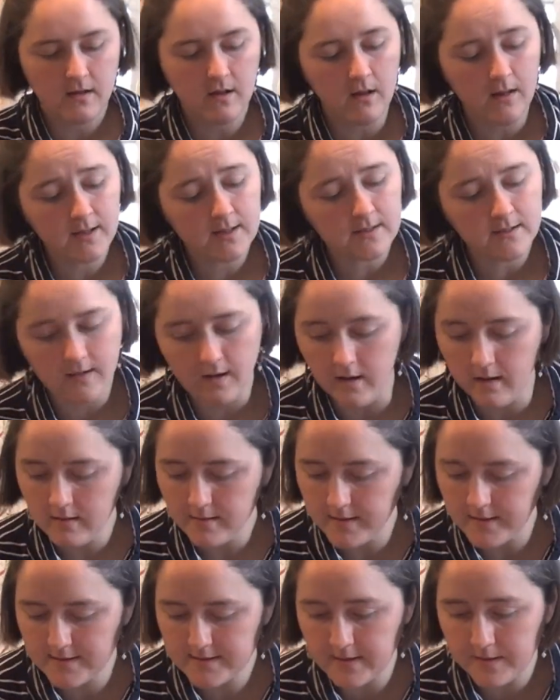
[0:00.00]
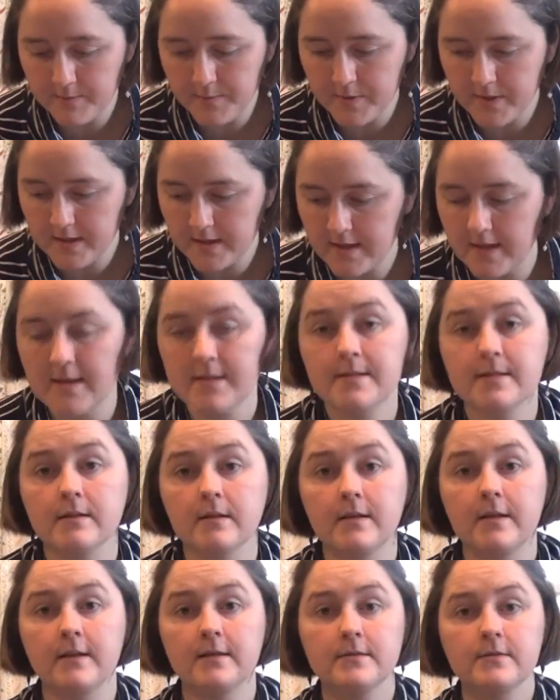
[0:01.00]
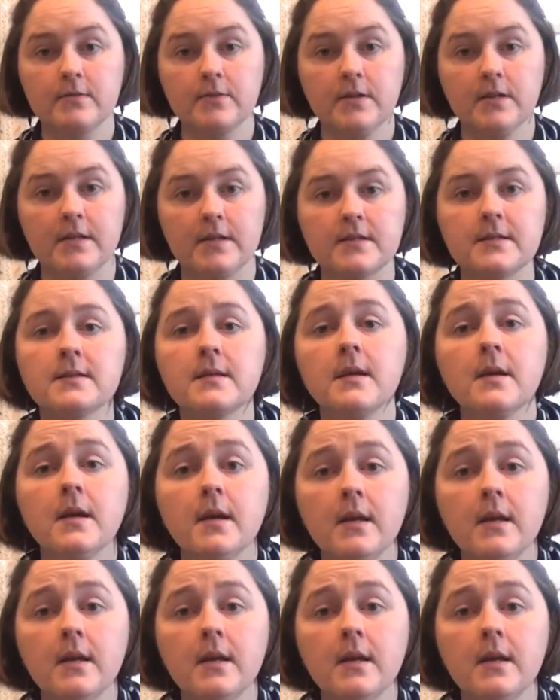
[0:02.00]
all in all, these are pretty nice looking screens.